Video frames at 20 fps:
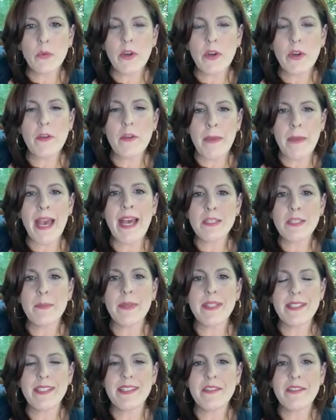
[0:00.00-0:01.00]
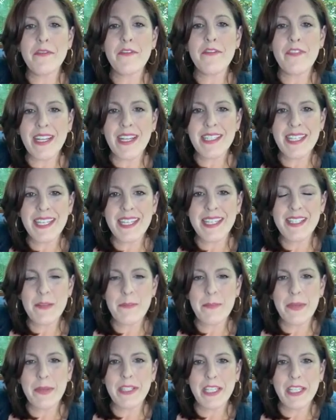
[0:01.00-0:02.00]
to wear the mask because it's affecting his
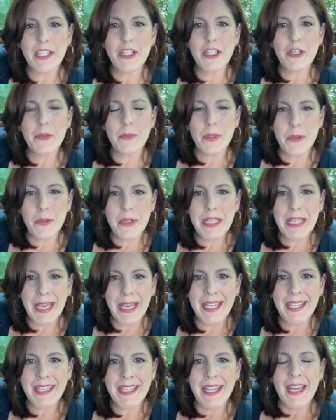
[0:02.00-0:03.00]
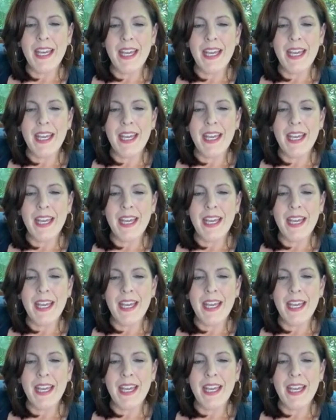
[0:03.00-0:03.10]
ability to communicate.